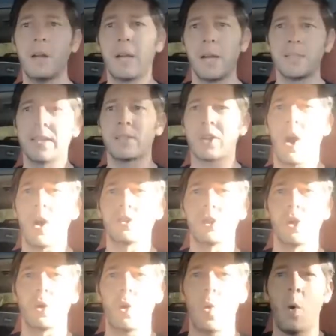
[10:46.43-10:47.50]
because this car's
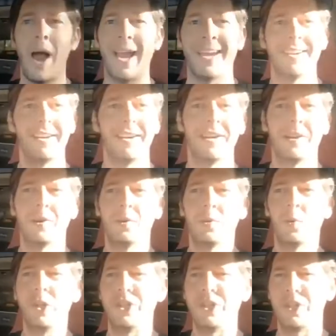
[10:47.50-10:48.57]
so quiet,
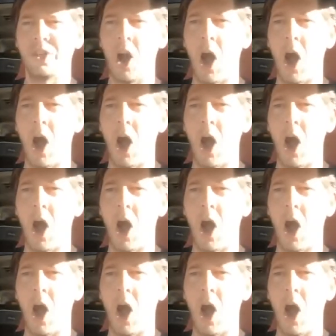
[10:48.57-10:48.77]
which is an